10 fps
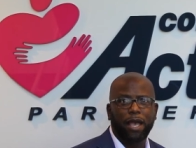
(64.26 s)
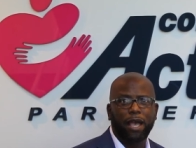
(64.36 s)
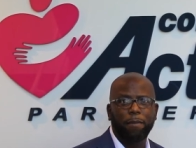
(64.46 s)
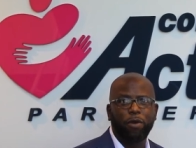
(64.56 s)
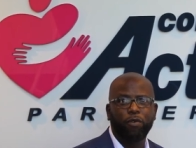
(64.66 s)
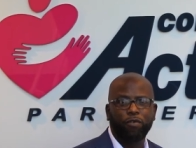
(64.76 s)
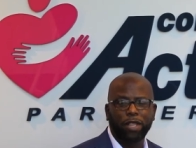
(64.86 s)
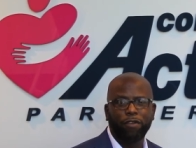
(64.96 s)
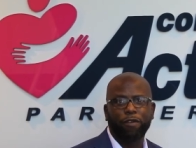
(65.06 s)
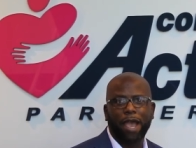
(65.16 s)
um, who
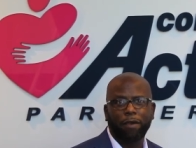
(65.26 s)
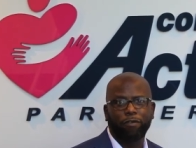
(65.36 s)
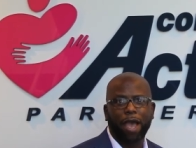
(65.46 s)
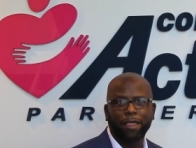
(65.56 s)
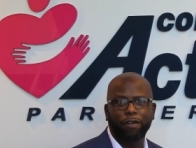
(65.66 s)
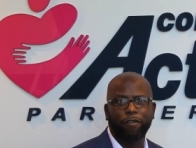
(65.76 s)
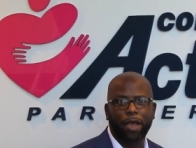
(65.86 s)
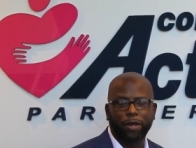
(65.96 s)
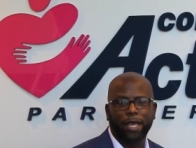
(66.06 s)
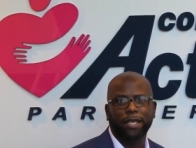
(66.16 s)
really rallied
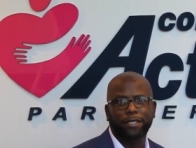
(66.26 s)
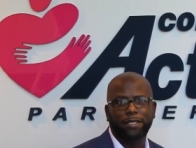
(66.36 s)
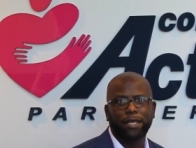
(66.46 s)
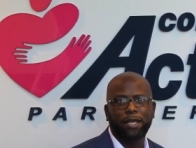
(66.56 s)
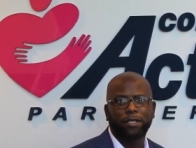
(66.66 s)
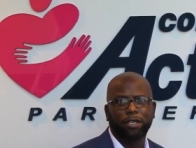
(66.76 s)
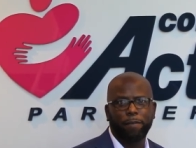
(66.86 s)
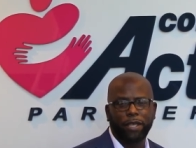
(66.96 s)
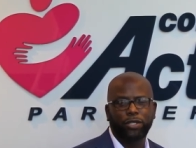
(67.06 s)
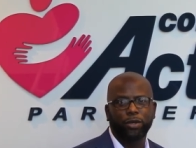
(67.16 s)
around us to
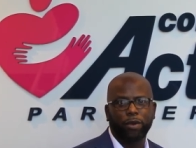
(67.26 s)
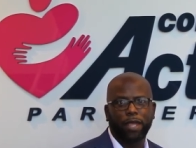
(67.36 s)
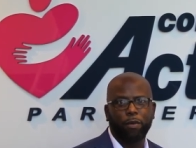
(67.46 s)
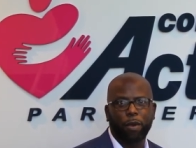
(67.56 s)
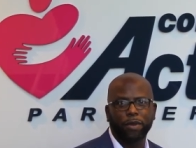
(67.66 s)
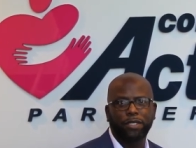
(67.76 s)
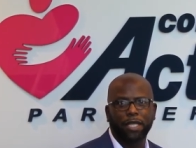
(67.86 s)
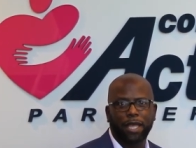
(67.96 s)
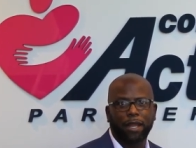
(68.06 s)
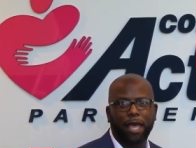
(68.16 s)
make sure that we were
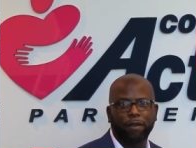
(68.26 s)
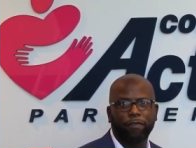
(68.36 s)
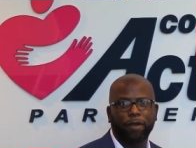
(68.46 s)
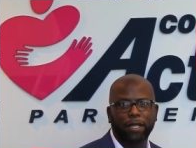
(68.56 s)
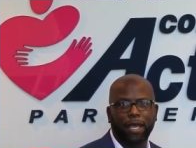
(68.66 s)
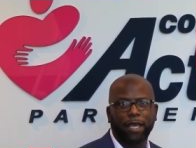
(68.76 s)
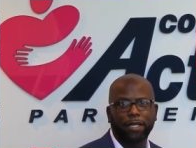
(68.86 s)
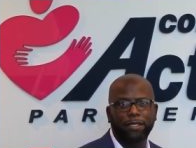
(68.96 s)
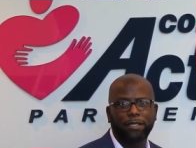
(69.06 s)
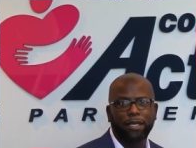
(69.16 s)
still on, on the front
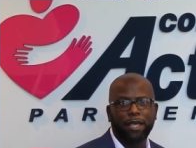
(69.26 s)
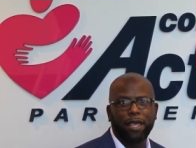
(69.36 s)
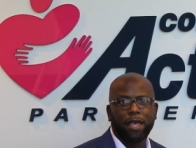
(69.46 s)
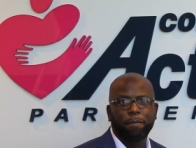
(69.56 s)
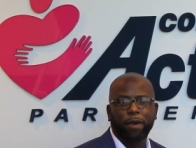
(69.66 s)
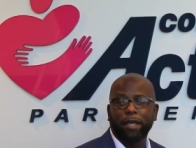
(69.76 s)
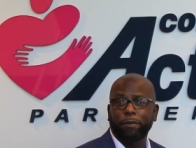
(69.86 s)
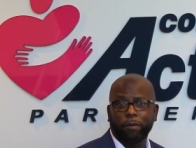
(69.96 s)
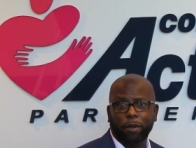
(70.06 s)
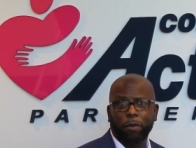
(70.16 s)
lines.
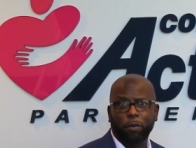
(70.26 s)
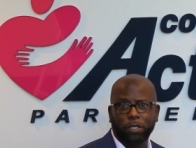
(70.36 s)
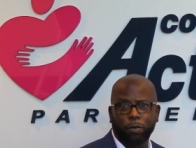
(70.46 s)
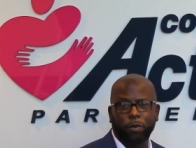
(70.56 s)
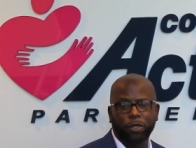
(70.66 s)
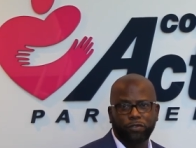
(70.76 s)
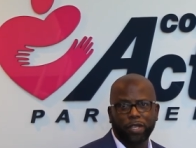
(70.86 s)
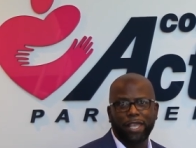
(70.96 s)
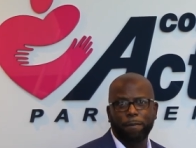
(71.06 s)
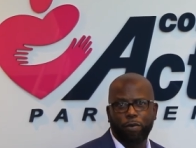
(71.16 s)
But what's, what was
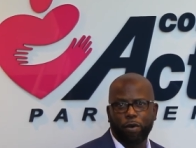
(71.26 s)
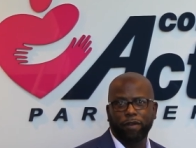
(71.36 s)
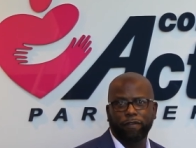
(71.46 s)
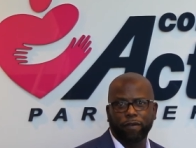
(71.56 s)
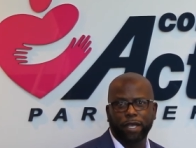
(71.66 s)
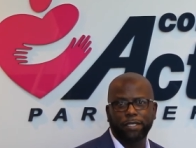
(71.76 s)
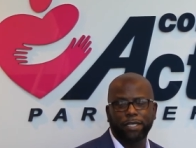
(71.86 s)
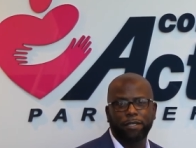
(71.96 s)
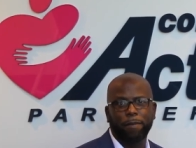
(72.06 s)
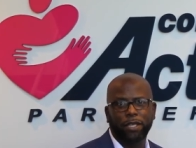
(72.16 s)
really important for us
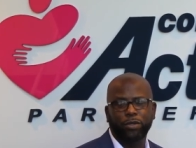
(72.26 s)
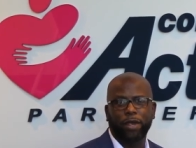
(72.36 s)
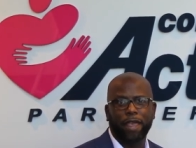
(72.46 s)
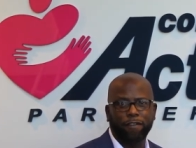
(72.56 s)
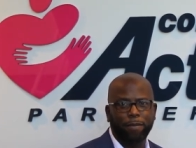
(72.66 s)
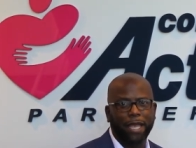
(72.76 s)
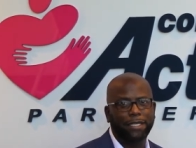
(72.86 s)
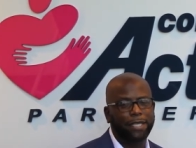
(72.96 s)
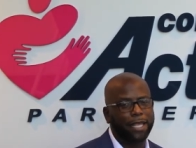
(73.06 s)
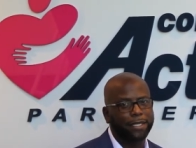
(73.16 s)
is to make sure
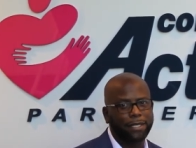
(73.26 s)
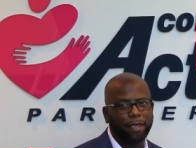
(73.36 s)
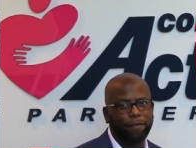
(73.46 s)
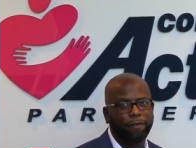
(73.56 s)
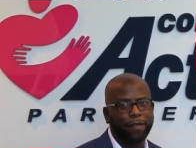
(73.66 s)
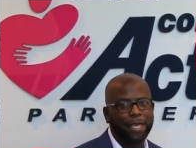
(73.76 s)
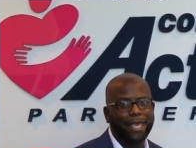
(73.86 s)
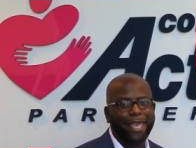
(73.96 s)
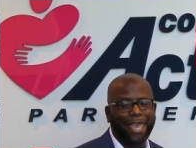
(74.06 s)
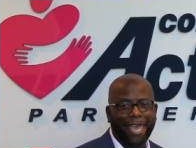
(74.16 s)
everybody's staying safe
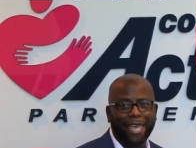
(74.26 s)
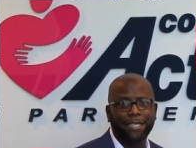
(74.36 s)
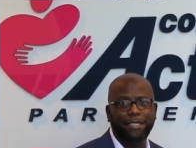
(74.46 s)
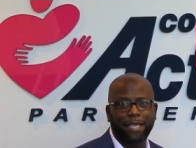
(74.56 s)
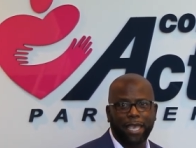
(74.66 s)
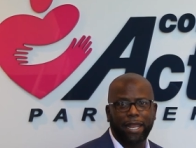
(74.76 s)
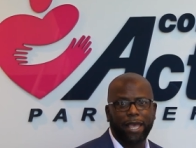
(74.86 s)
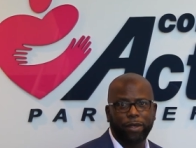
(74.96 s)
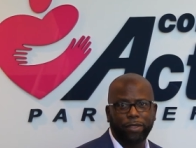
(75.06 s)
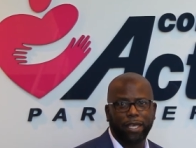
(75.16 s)
and staying
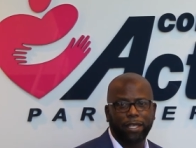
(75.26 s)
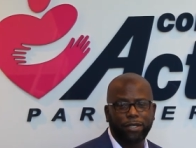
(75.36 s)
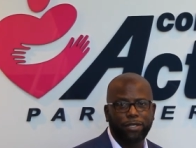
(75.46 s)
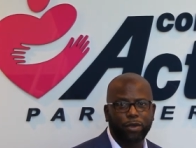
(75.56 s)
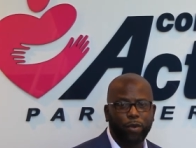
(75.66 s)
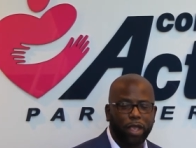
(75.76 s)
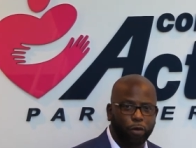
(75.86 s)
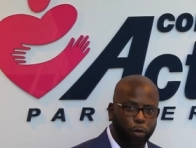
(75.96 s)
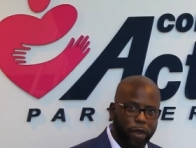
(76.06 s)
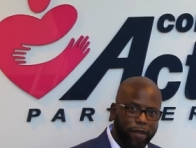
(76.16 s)
healthy. So we
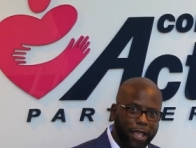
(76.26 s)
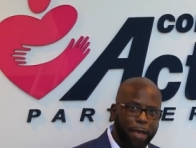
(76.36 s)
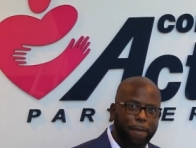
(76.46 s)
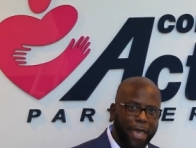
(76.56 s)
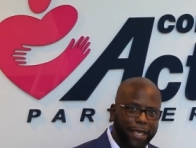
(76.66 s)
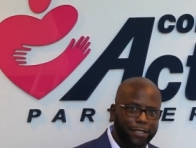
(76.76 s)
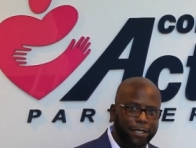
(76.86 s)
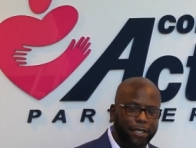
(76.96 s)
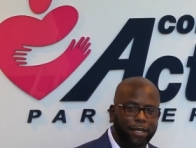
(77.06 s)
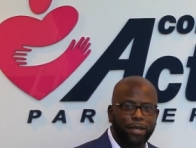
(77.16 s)
are wearing our masks.